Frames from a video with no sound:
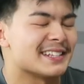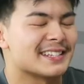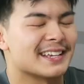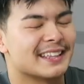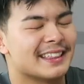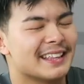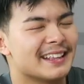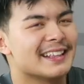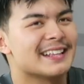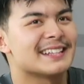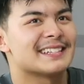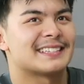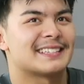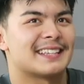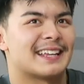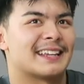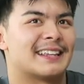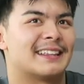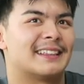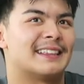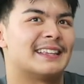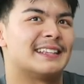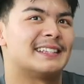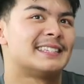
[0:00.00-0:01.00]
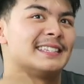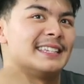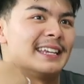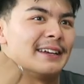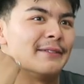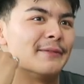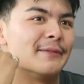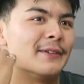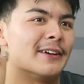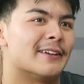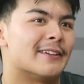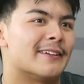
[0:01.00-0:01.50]
so I think there's like this
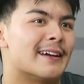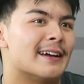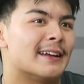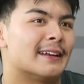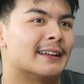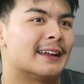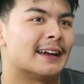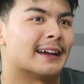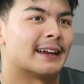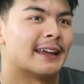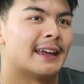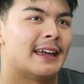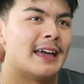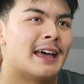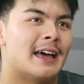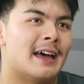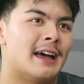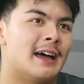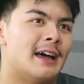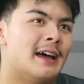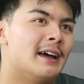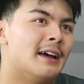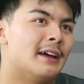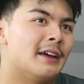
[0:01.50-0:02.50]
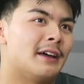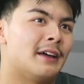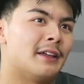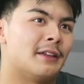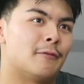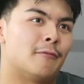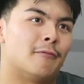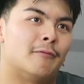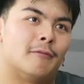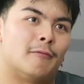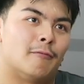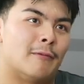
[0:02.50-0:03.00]
stigma around like
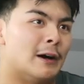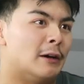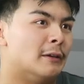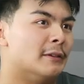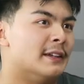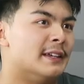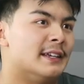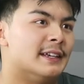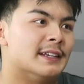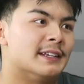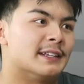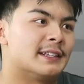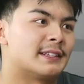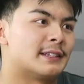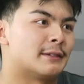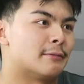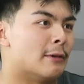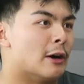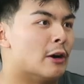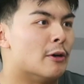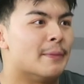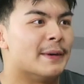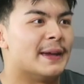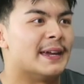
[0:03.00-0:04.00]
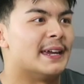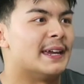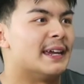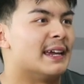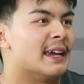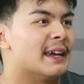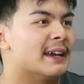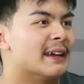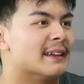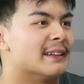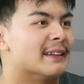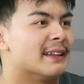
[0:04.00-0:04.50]
wellness,
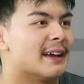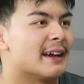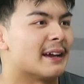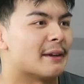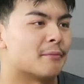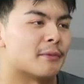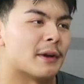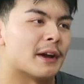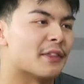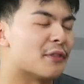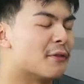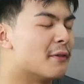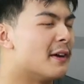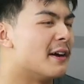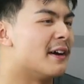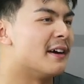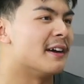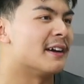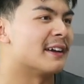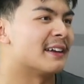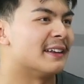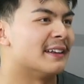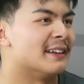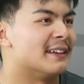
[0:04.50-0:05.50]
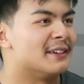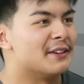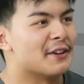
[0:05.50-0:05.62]
well-being, and like breath work and